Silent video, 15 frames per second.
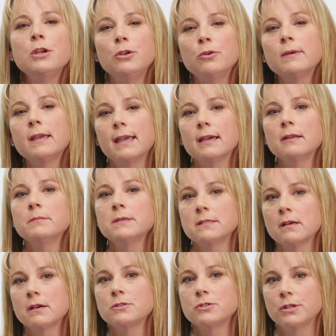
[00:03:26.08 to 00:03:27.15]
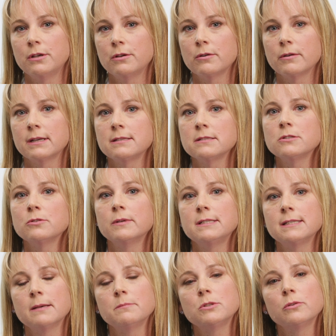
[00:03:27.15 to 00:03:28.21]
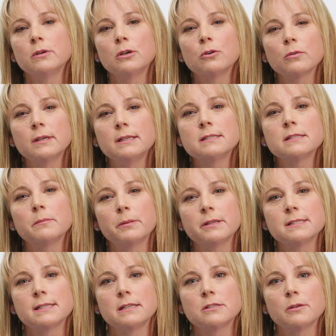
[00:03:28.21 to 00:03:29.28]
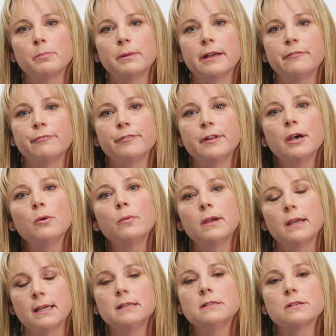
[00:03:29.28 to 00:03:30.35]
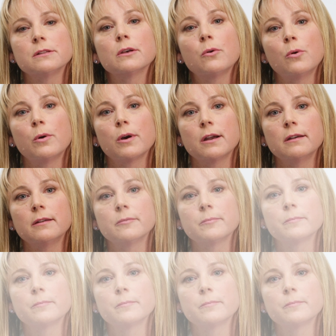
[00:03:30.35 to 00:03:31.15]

you can massage the uterus to attempt to increase the placental blood flow into the cord.